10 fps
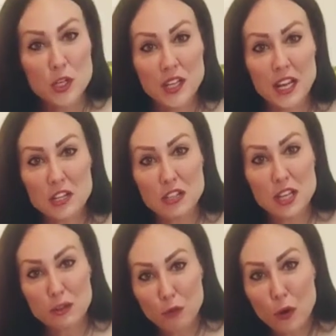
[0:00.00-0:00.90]
you can actually
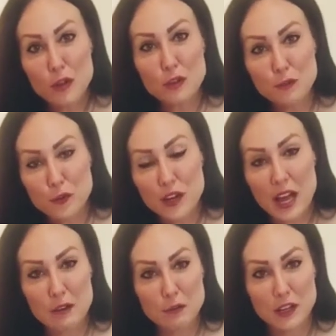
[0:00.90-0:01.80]
throw the food
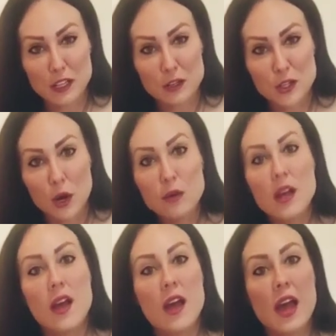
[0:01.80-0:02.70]
out in front of your dog
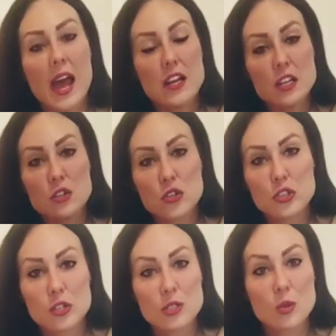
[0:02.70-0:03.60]
and
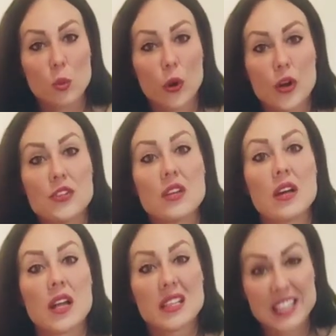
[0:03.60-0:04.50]
introduce the word
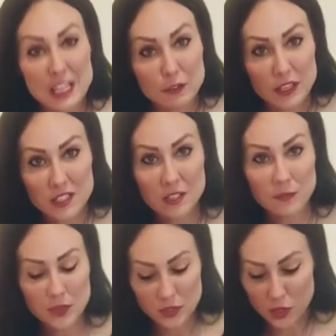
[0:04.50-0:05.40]
leave it.
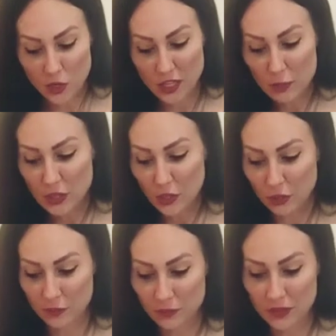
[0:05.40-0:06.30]
So here we go.
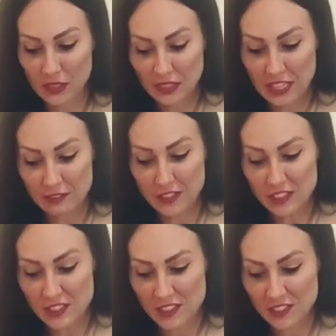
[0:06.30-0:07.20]
Leave
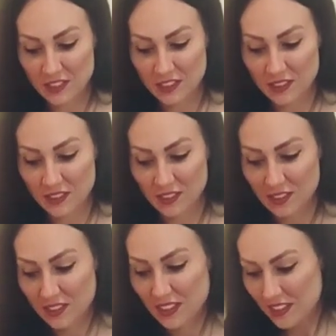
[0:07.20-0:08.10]
it.
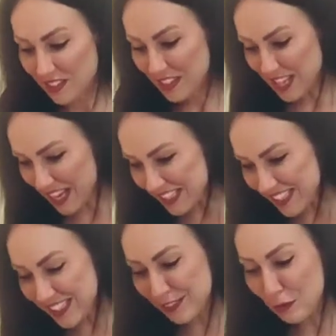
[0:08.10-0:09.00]

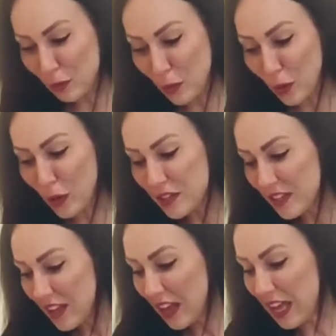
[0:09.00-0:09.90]
Yes, reward,
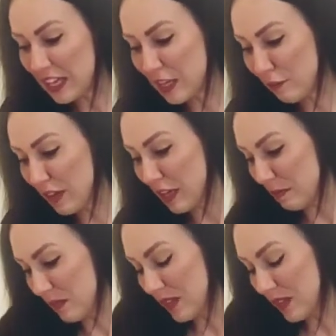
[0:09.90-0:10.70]
and give him